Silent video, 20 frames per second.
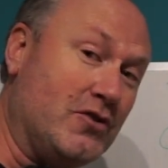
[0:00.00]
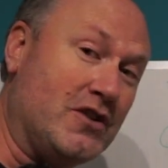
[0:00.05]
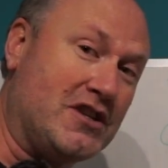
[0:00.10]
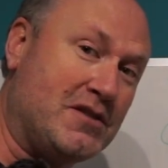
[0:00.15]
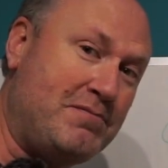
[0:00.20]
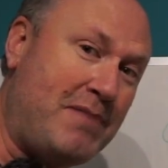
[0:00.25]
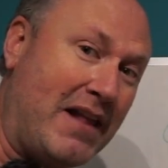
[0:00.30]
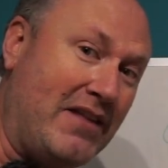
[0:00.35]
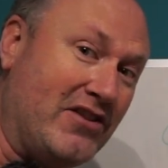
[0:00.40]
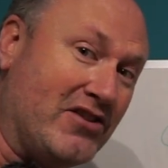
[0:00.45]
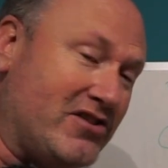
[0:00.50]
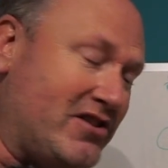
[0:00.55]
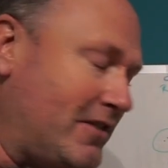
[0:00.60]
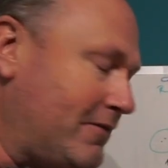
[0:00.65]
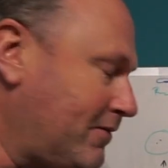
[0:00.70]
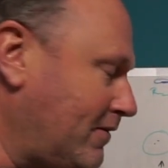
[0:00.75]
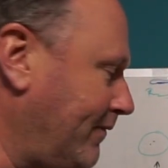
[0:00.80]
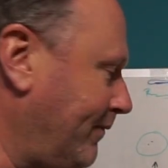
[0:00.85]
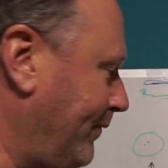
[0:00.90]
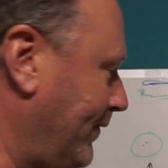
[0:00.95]

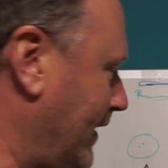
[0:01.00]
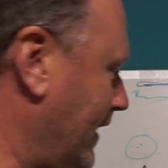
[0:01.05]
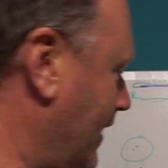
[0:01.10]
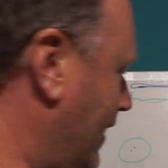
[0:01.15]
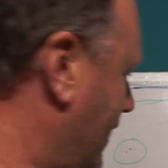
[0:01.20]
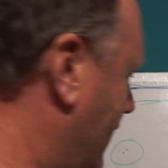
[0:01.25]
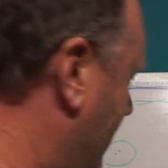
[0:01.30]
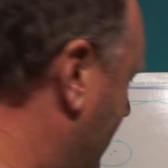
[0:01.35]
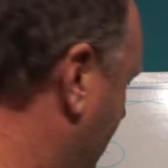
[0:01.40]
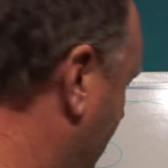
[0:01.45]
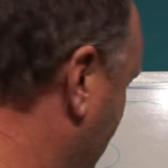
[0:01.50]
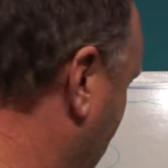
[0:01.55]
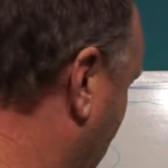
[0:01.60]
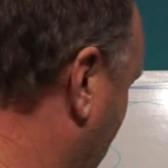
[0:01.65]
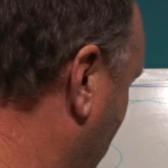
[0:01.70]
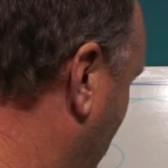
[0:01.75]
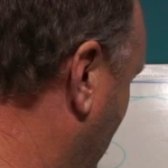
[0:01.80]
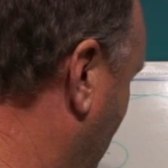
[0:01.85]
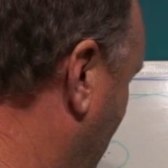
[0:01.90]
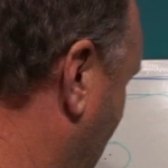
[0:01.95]
expensive you
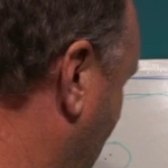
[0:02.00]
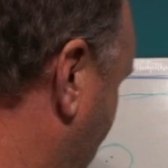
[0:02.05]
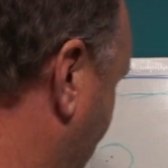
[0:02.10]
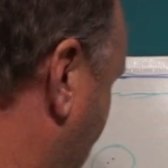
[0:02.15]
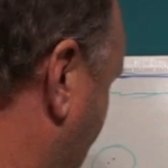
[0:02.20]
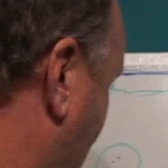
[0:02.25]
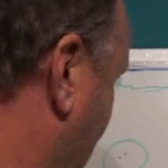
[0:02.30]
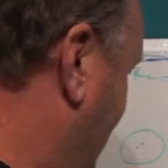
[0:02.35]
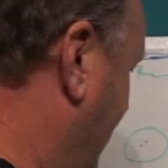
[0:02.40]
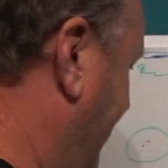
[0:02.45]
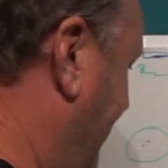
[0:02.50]
know, um,